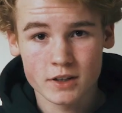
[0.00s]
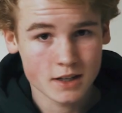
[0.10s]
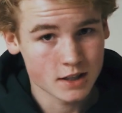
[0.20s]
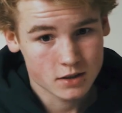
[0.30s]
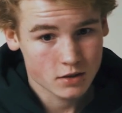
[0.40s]
it
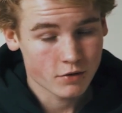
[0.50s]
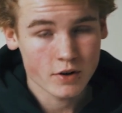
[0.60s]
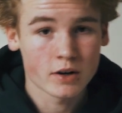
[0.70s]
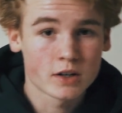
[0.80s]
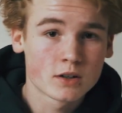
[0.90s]
is
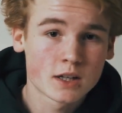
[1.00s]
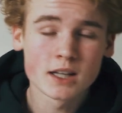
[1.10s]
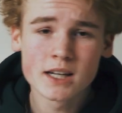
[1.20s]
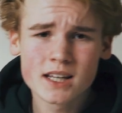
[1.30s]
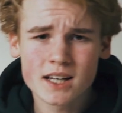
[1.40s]
very
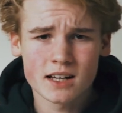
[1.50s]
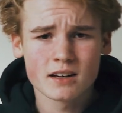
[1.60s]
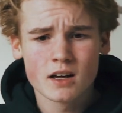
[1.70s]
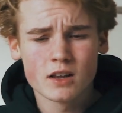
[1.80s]
clean and